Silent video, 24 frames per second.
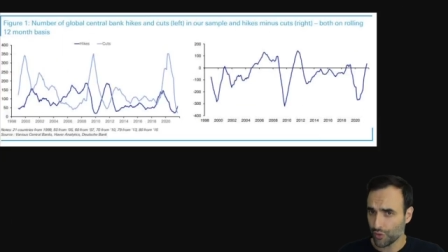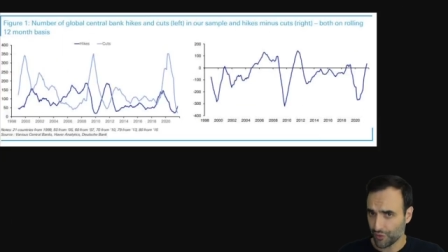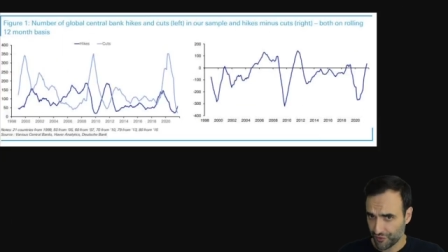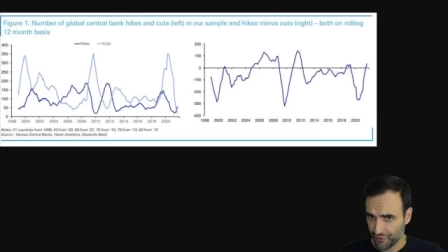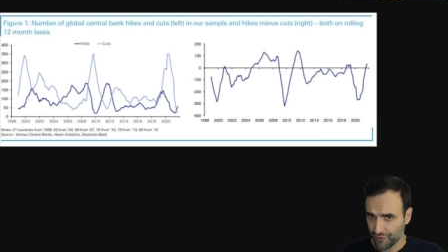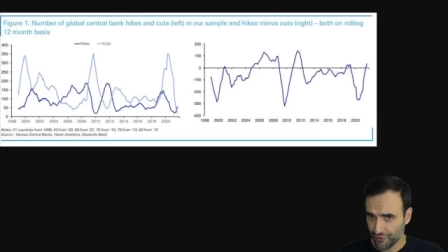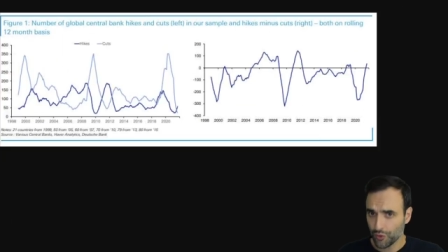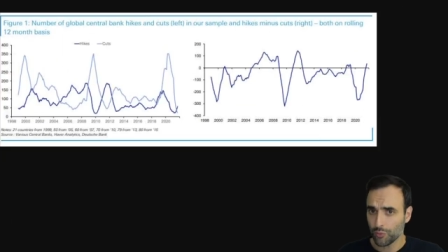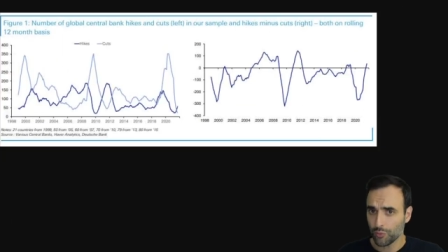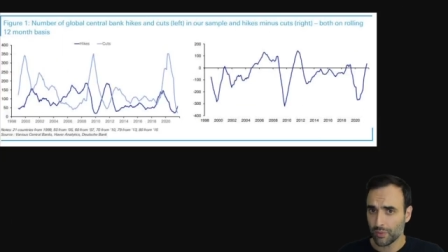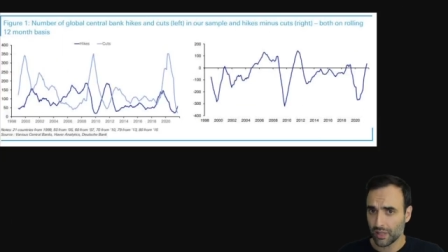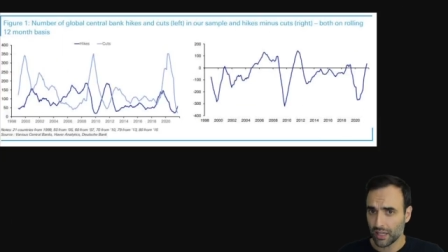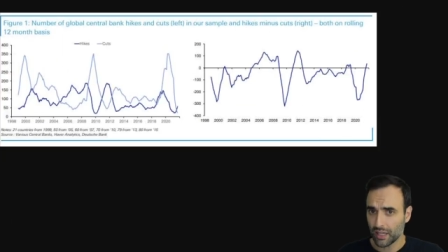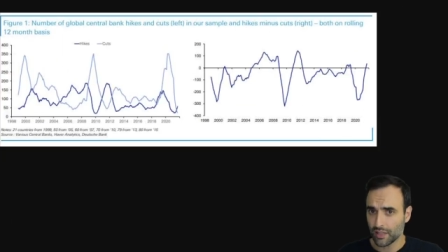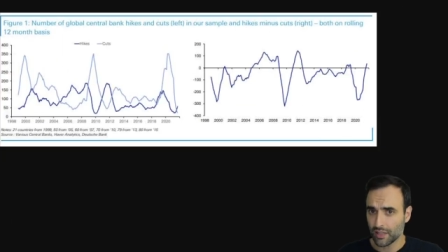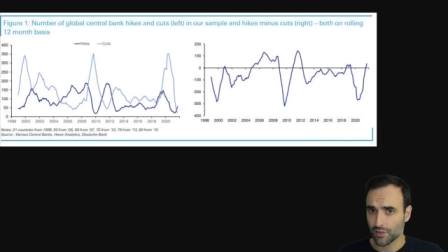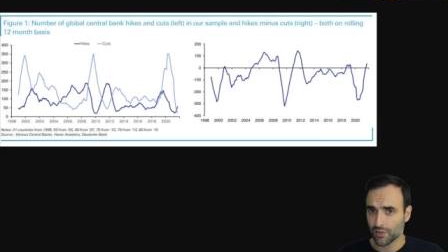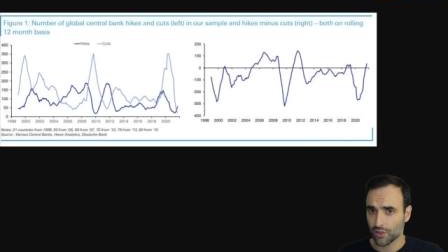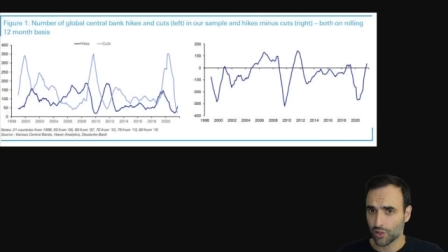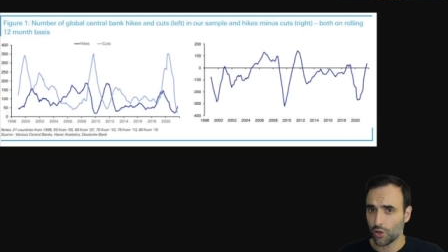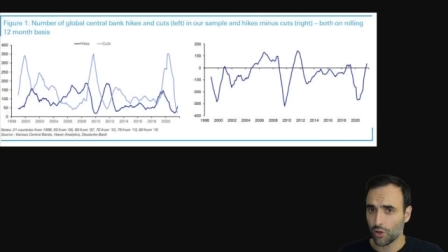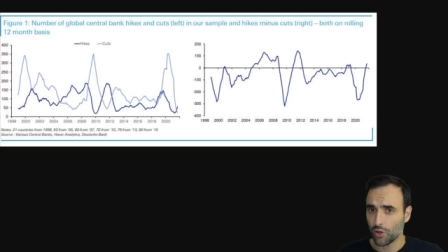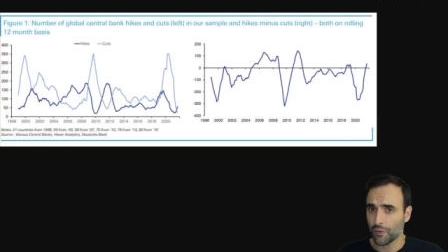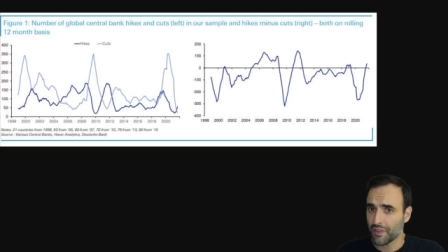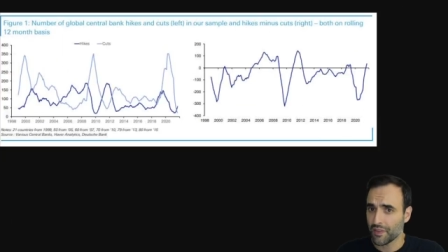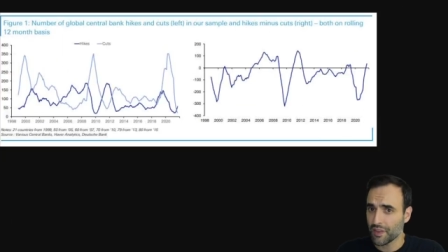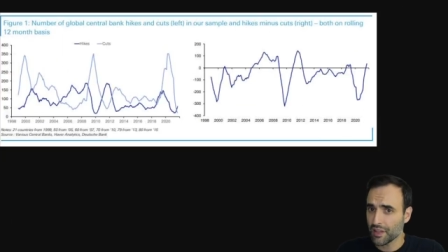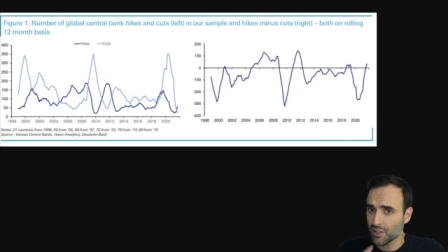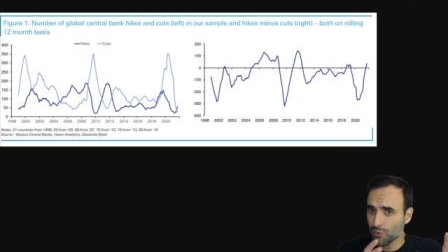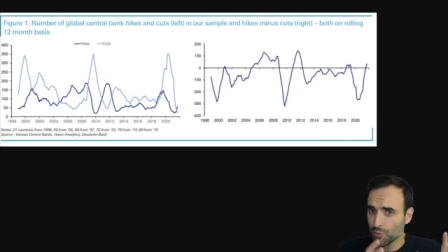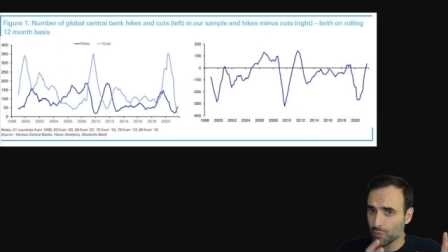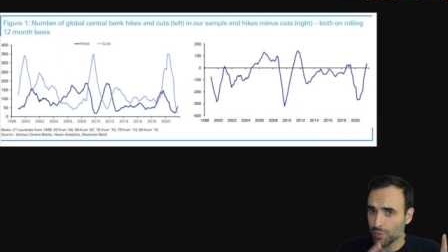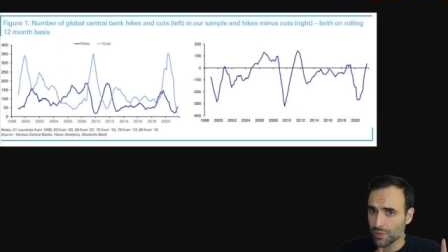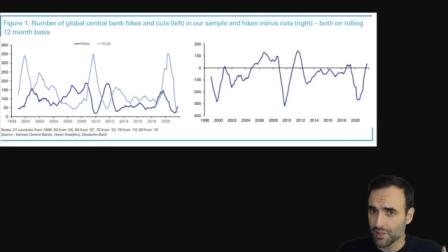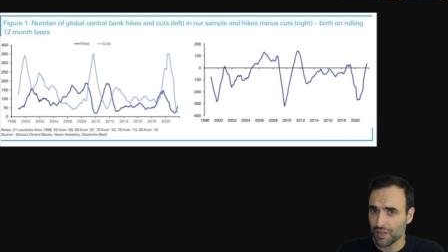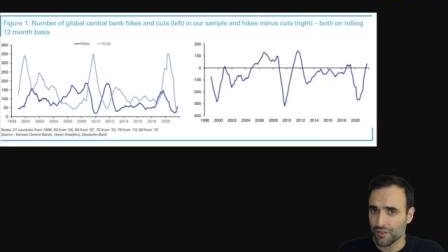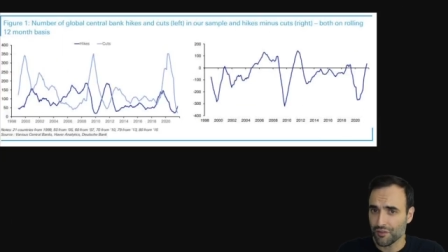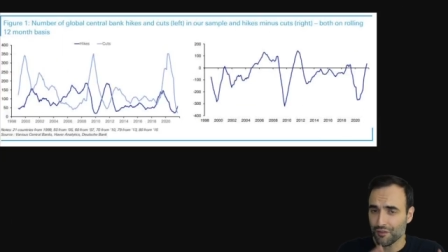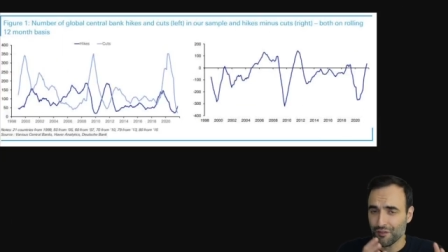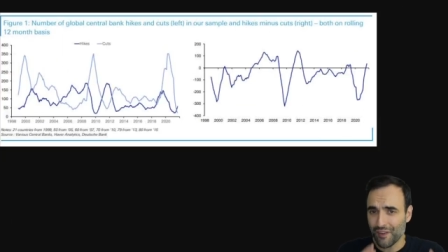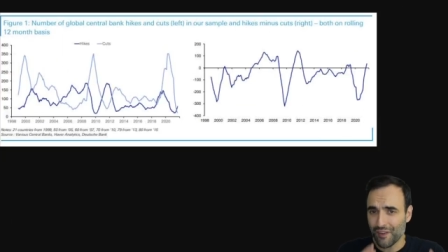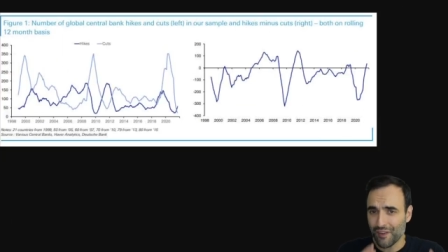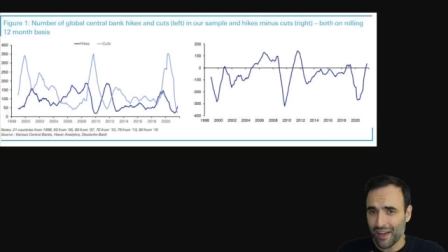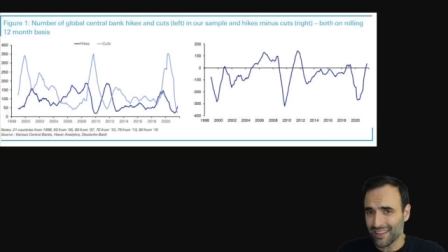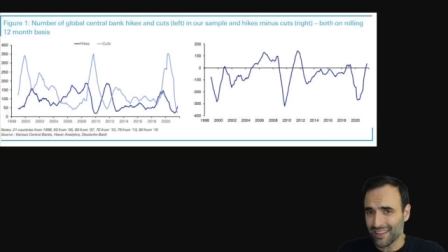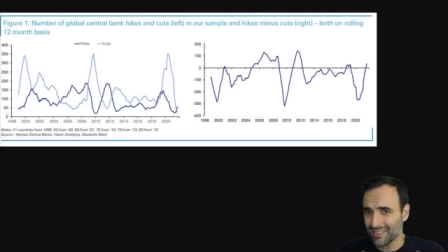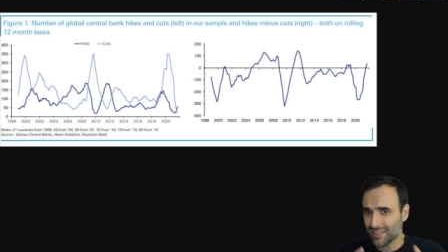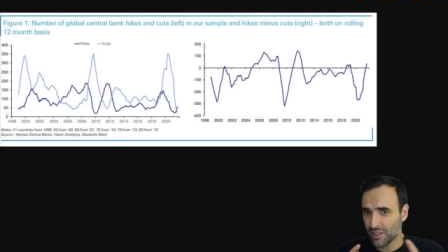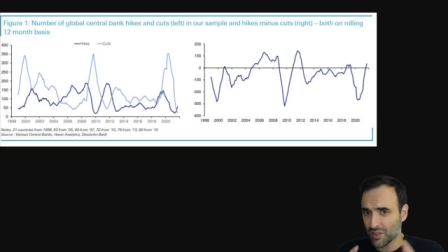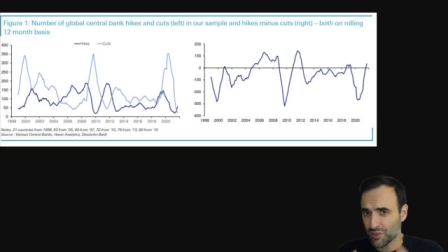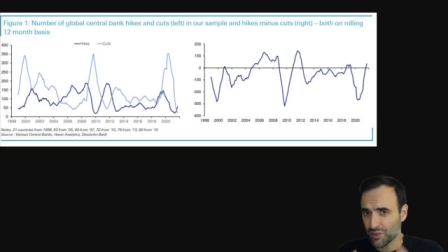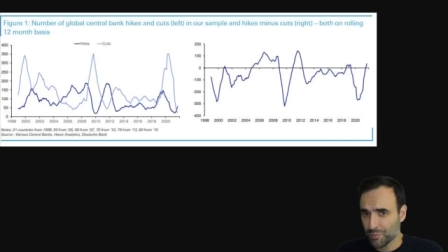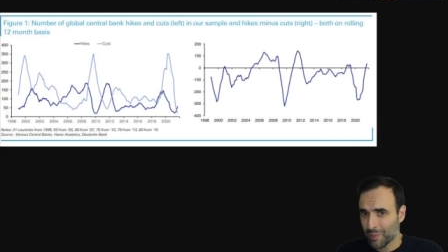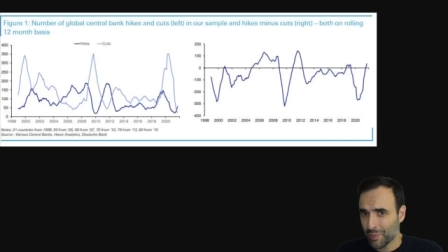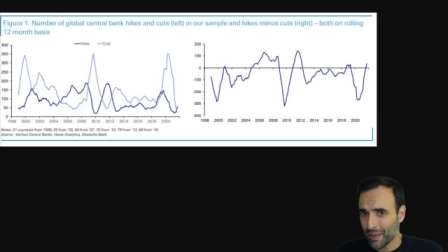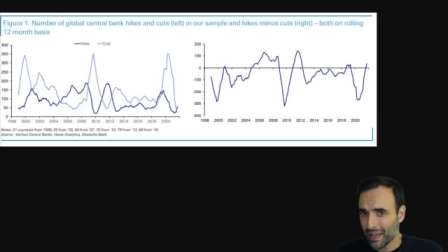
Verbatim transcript: you a few minutes ago that this was the fastest